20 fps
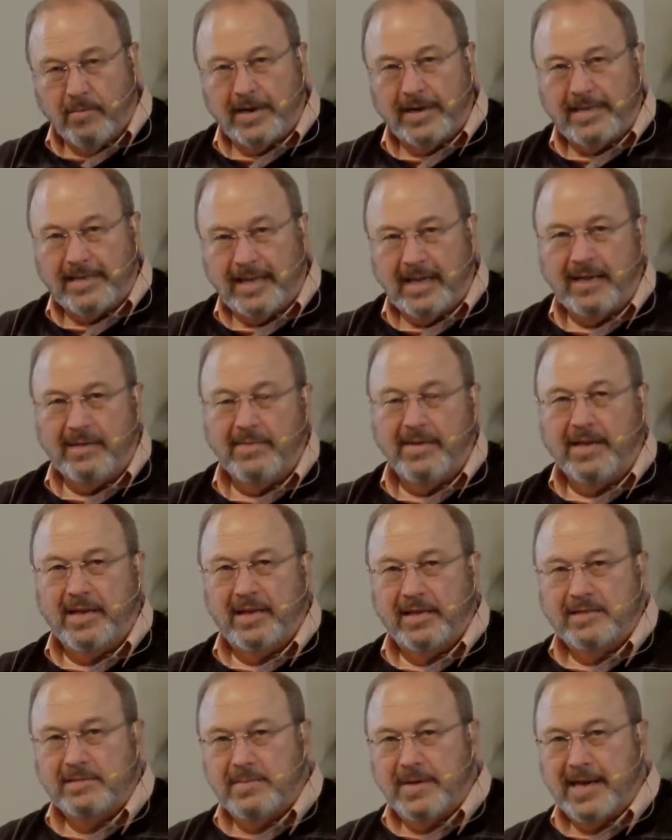
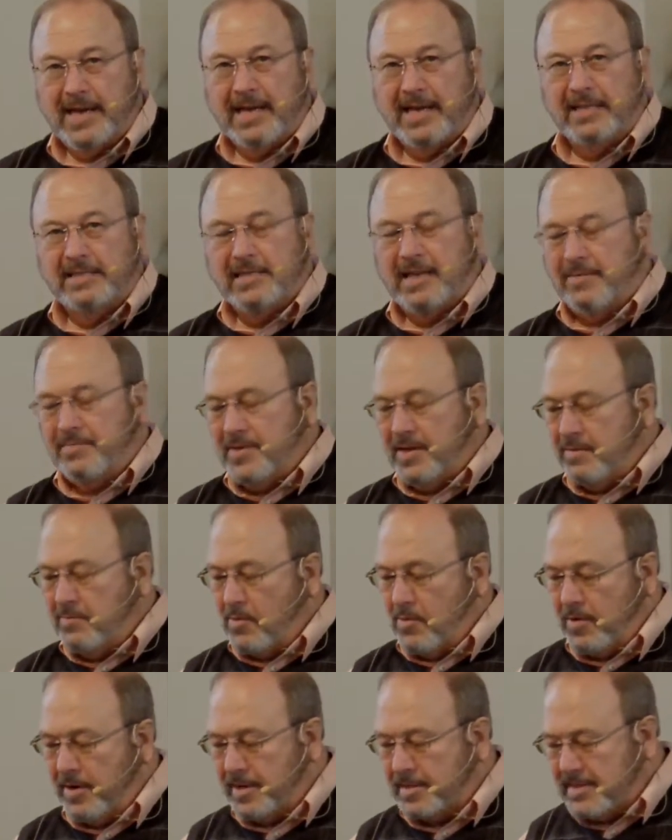Redeeming is making
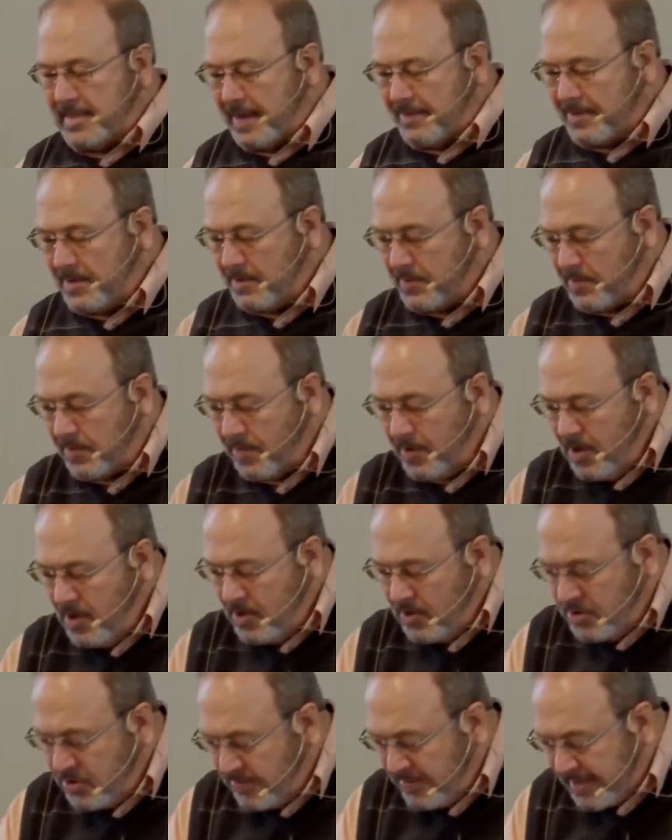something more acceptable.
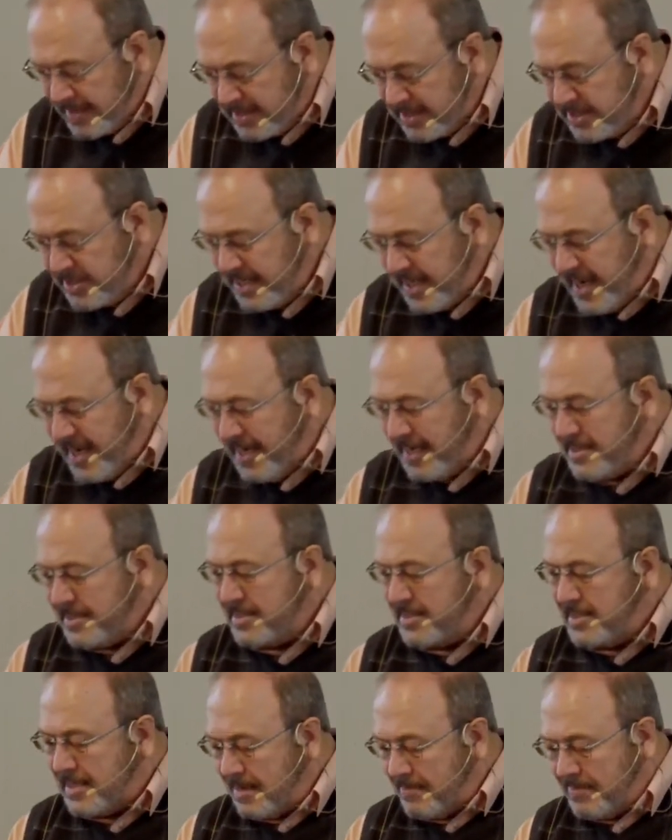To
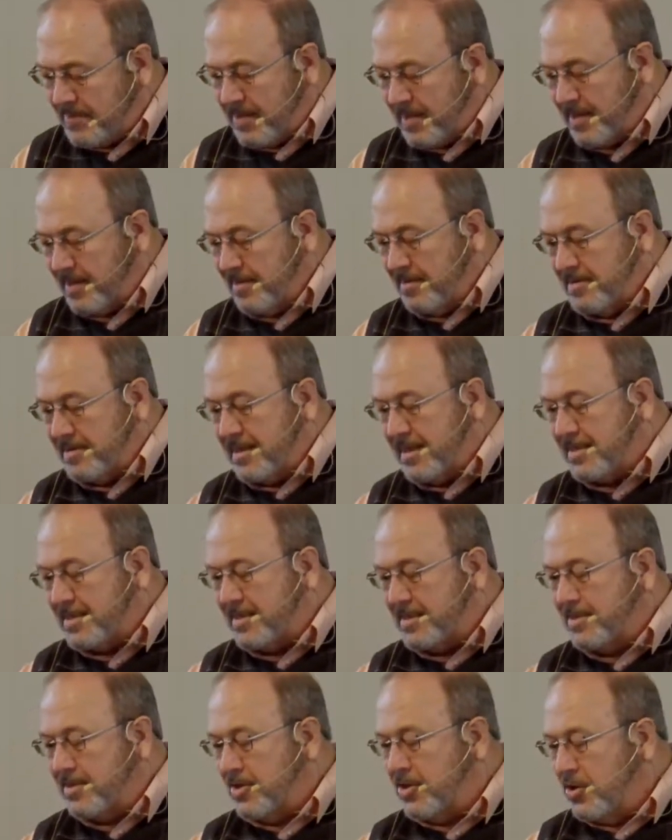exchange something,
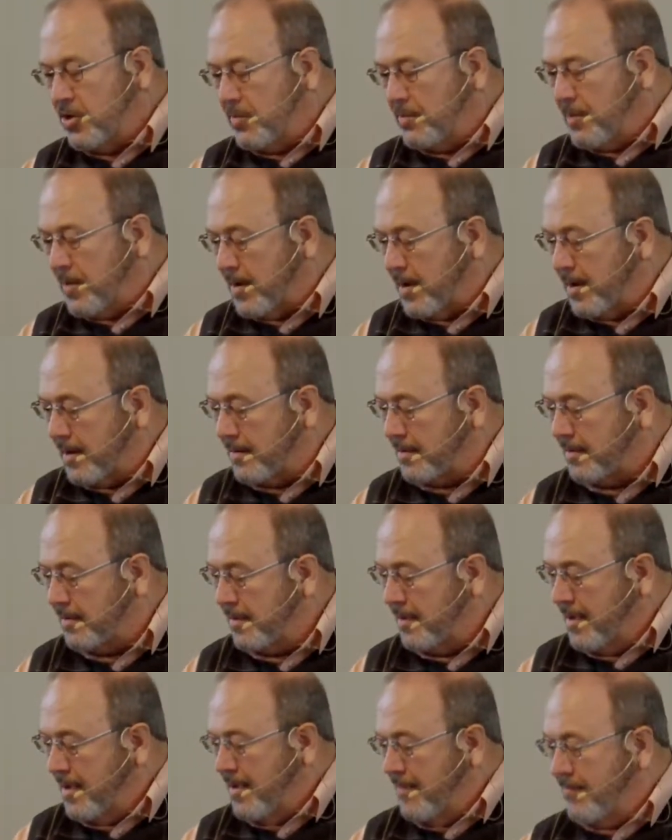such as a coupon,
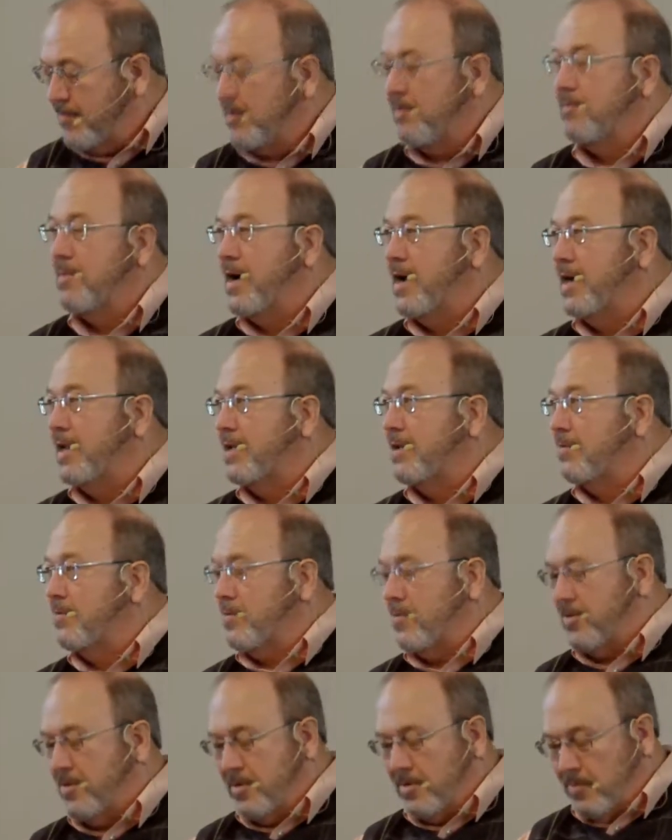for money
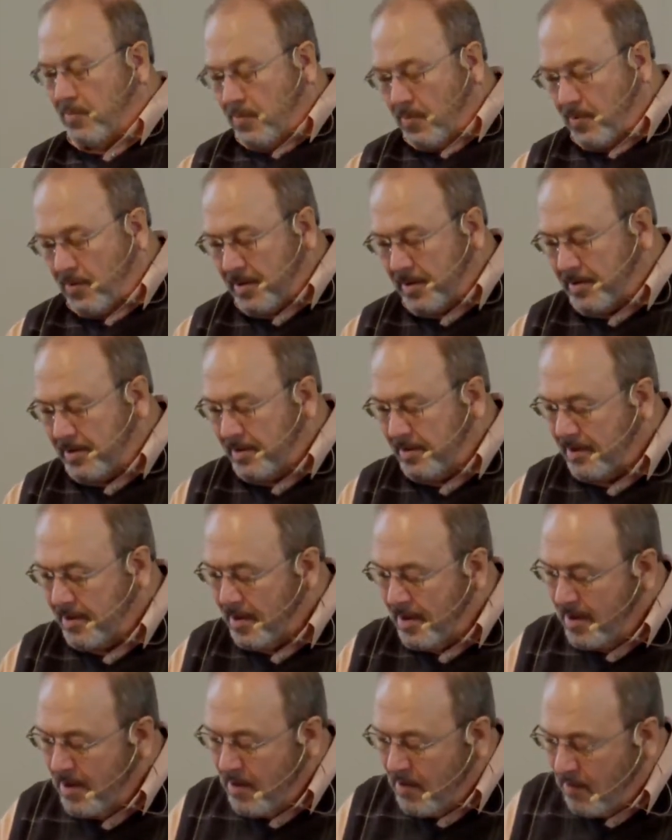or an award,
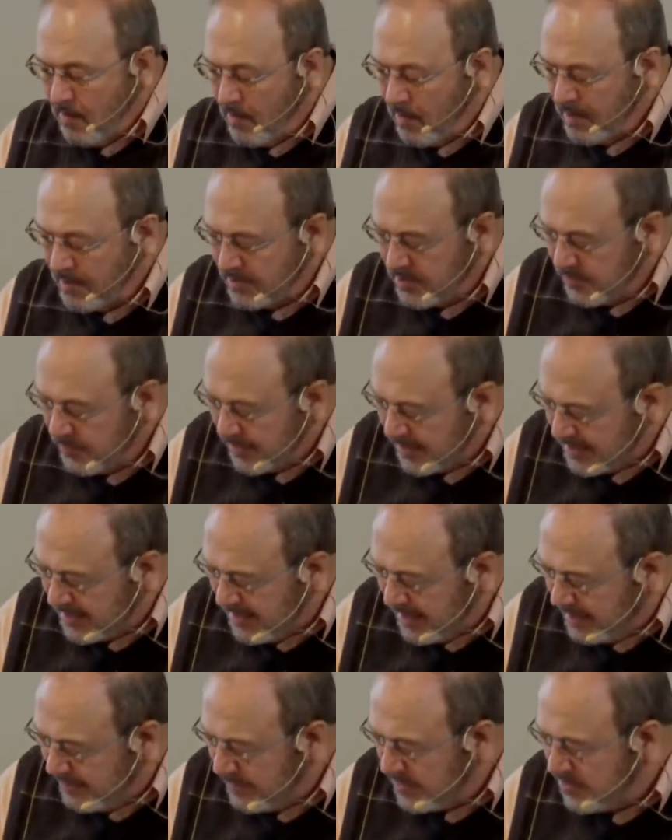or to
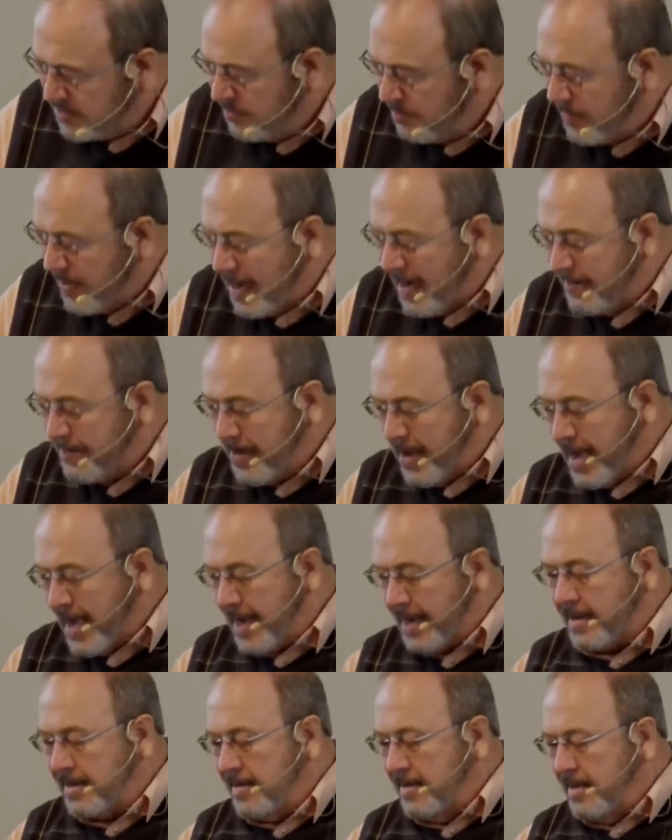redeem is to buy
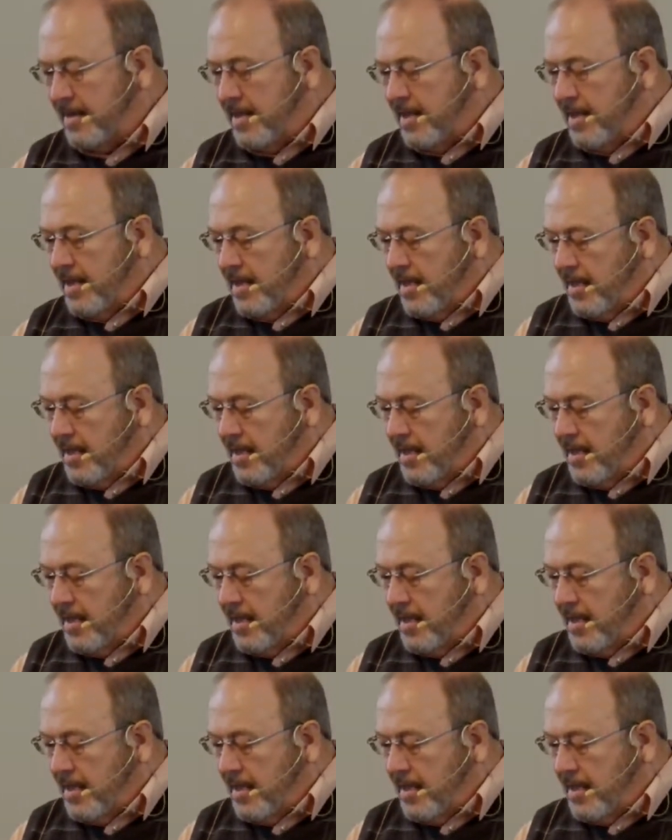back.